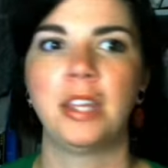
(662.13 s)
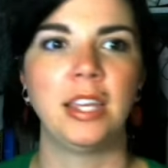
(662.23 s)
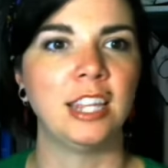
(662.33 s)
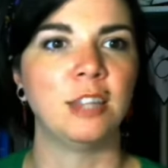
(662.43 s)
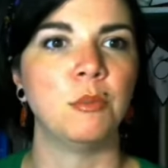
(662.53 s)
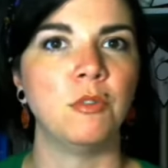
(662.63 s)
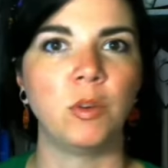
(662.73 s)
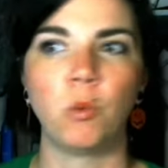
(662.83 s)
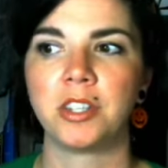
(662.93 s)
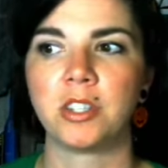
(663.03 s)
in the movie
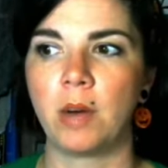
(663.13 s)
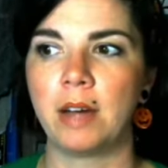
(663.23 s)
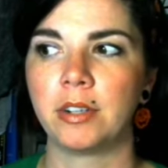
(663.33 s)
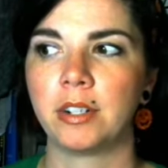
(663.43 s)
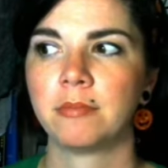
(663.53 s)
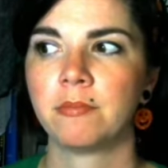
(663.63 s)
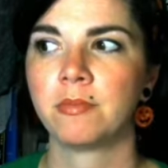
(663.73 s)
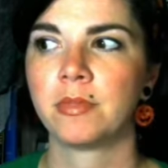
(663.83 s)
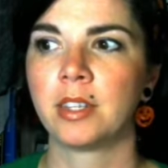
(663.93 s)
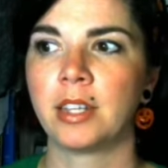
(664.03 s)
whatsoever.
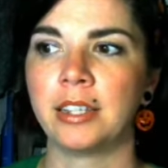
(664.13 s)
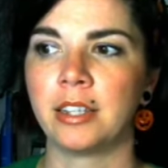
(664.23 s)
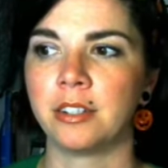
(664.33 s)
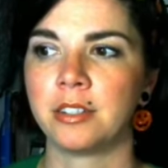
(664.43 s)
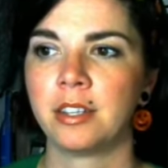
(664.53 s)
Like there's